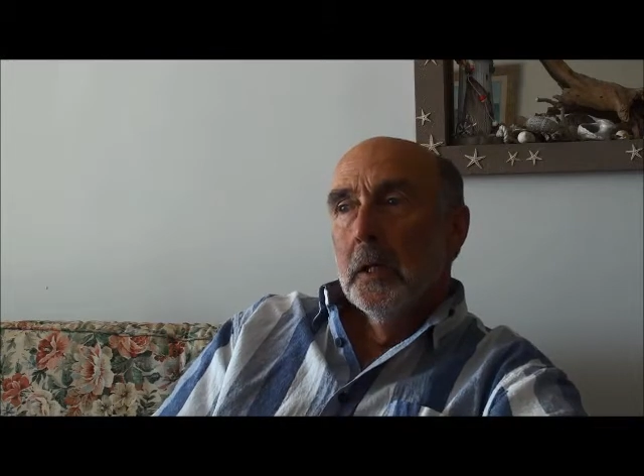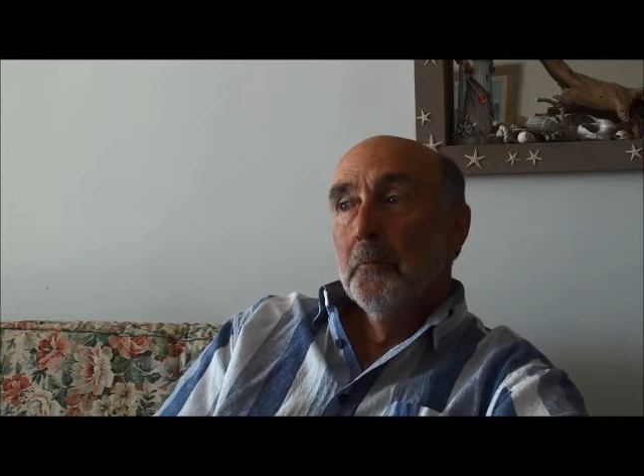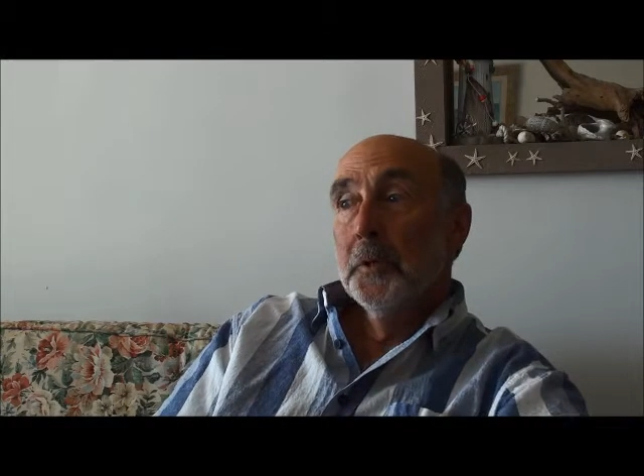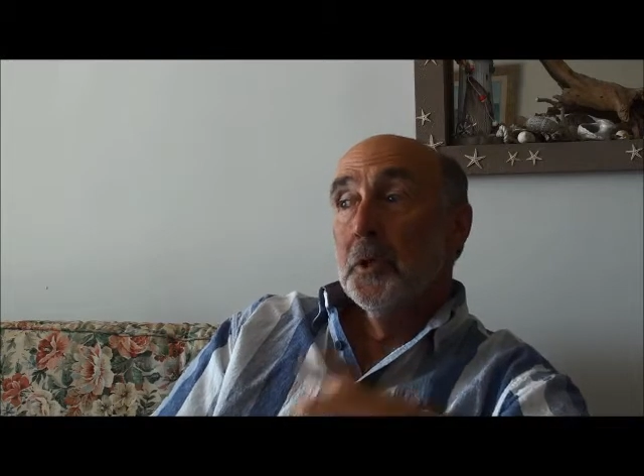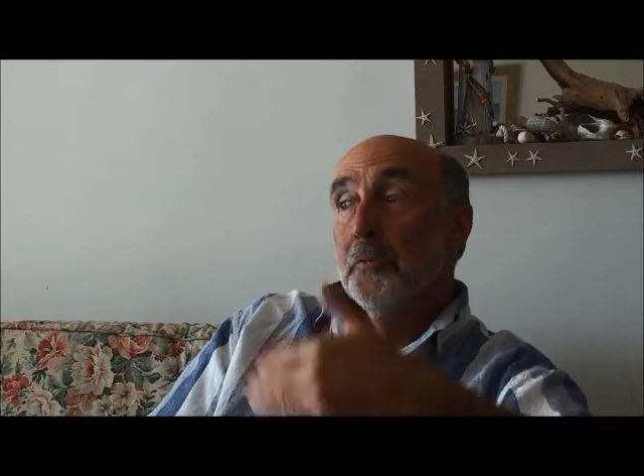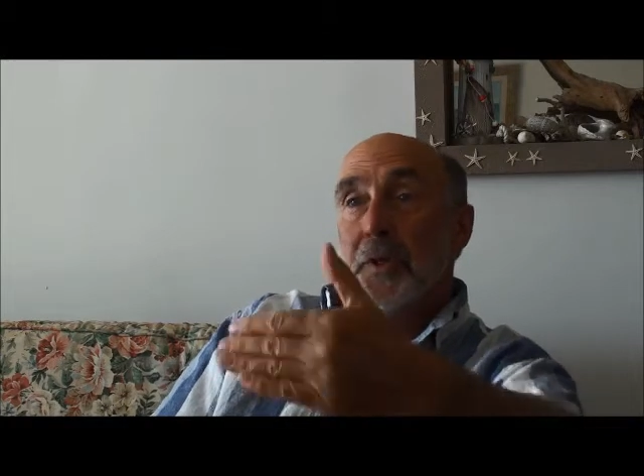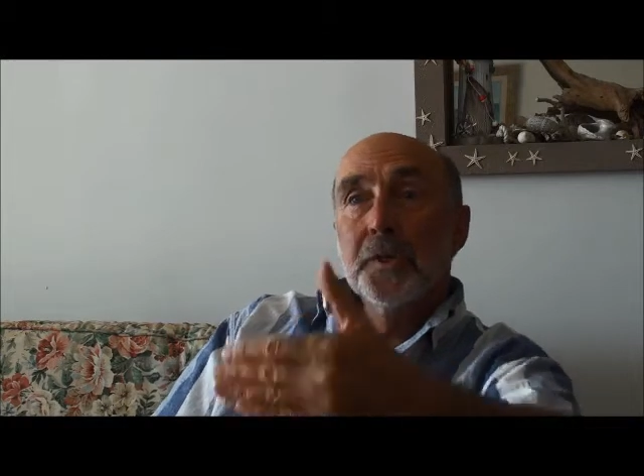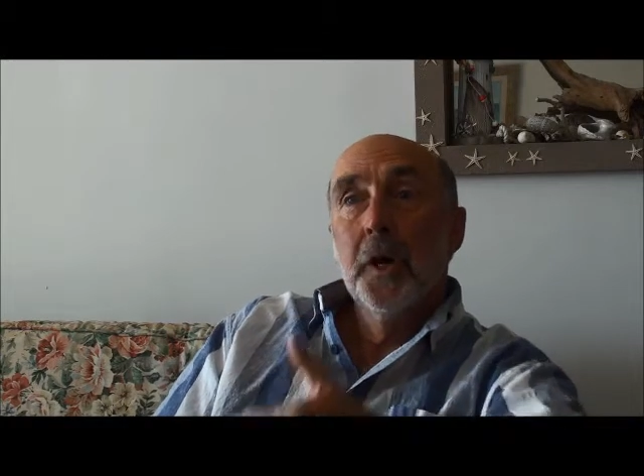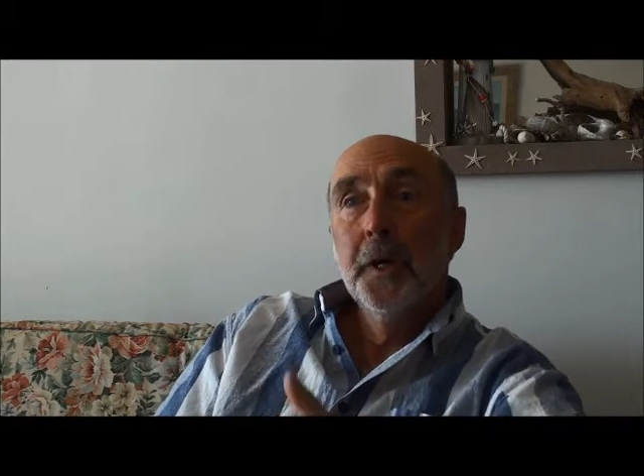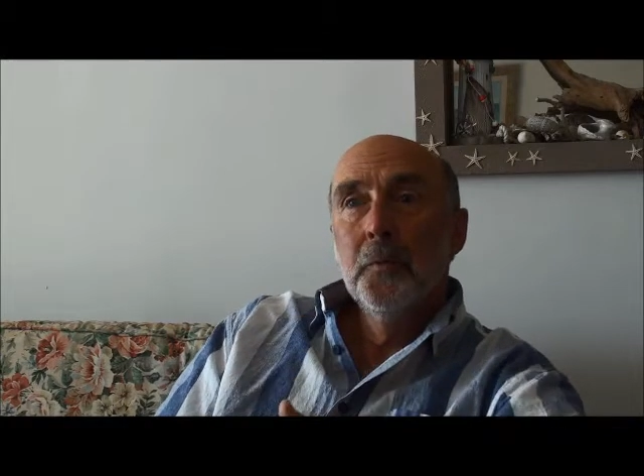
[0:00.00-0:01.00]
and once you've
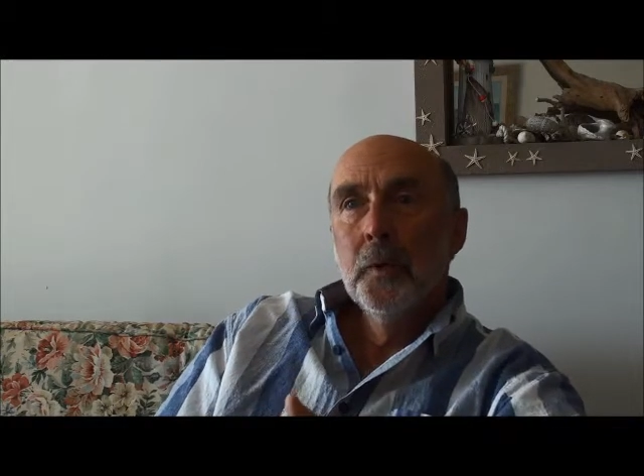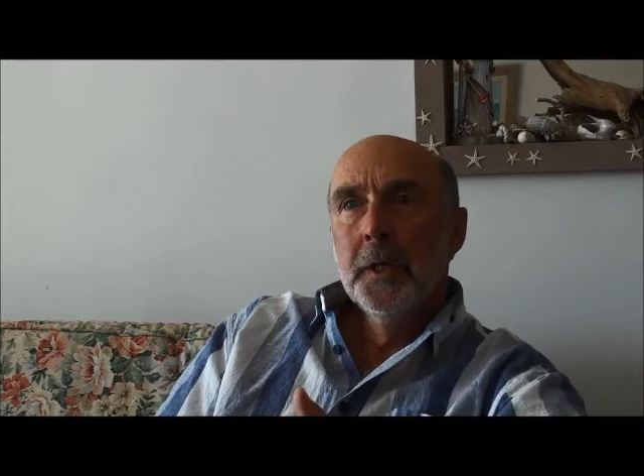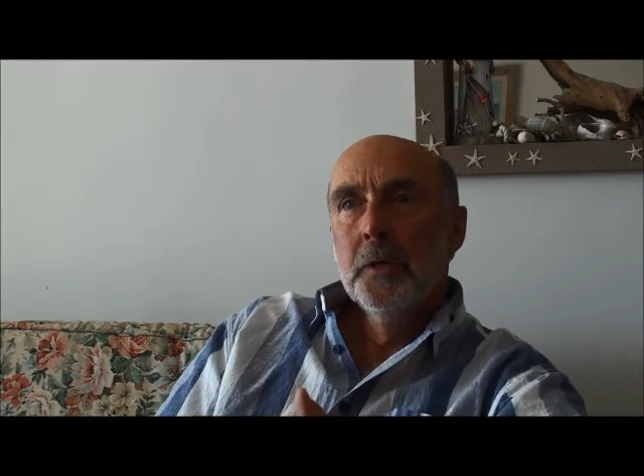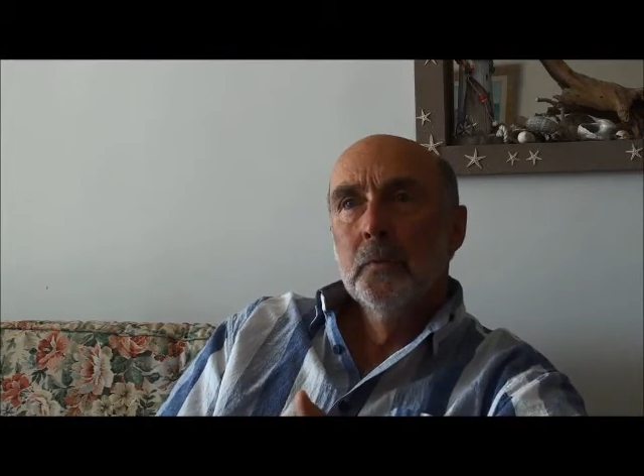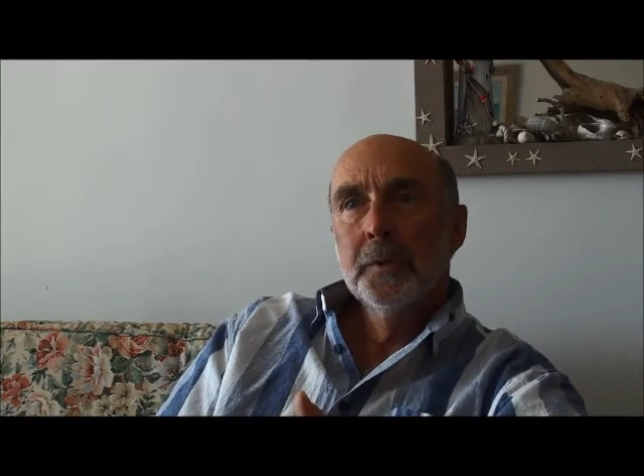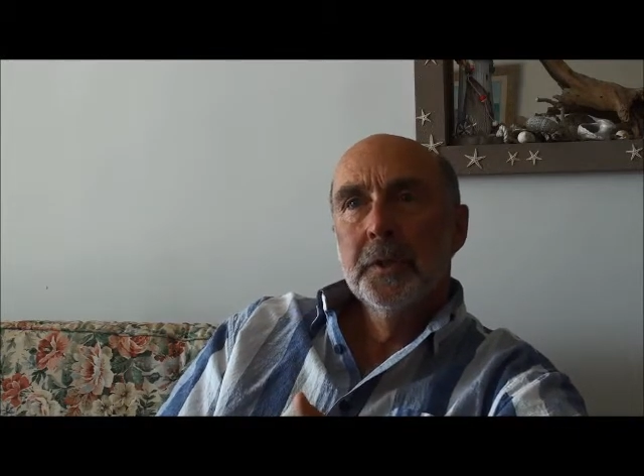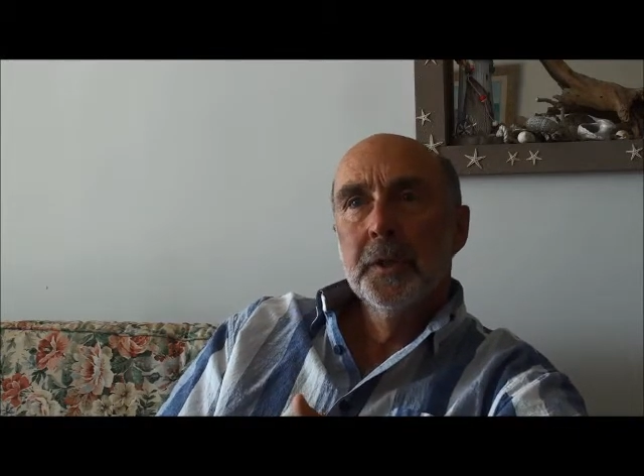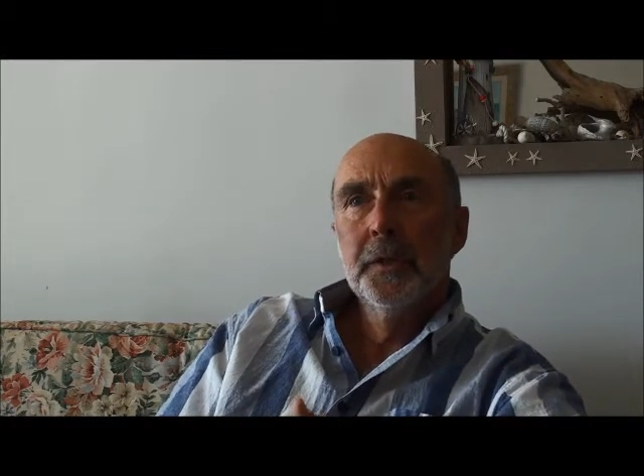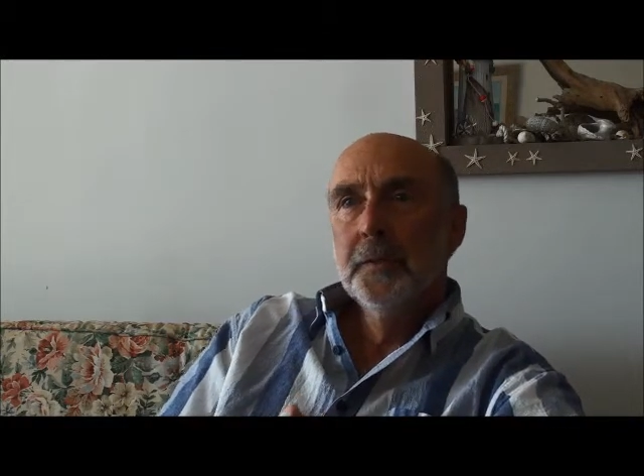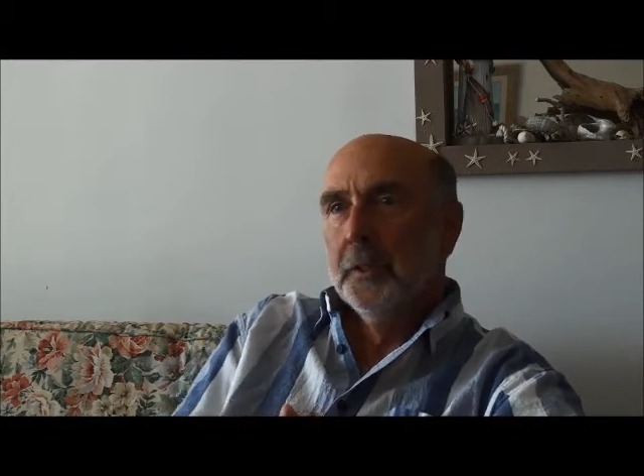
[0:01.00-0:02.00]
decided where you want to go,